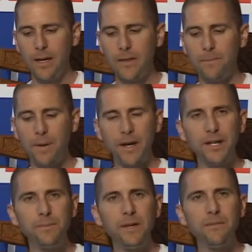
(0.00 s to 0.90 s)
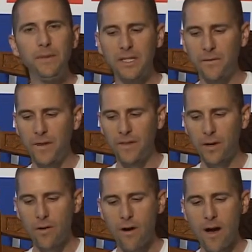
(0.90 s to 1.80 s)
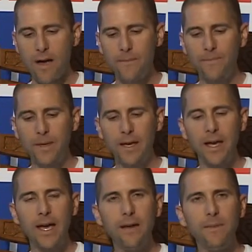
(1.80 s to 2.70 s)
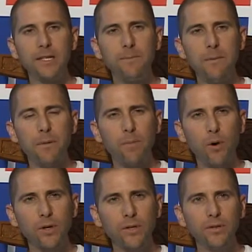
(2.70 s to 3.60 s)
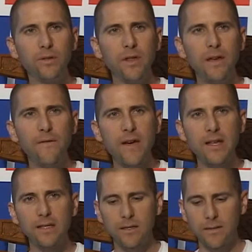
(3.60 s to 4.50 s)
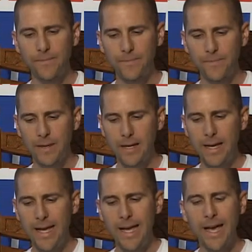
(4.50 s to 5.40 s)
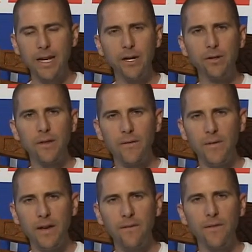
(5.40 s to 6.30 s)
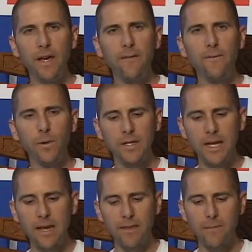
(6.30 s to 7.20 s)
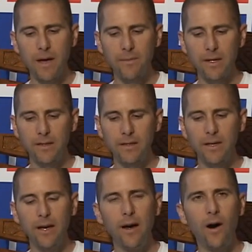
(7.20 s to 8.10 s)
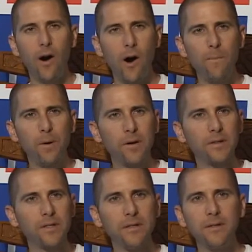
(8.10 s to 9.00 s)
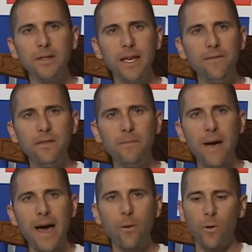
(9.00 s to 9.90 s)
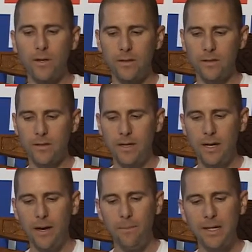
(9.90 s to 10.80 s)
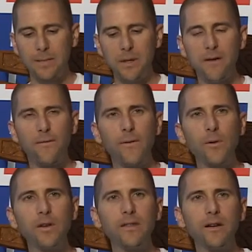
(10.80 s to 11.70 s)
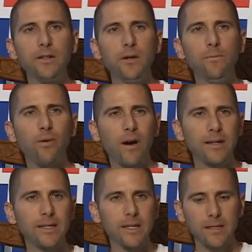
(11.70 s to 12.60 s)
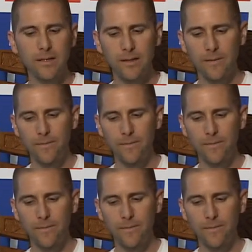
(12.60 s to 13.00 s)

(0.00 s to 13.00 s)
the punishment must fit the crime and it must be proportional to the offense. And under the Fifth and 14th Amendments, all persons, even the bad ones, must be afforded their due process.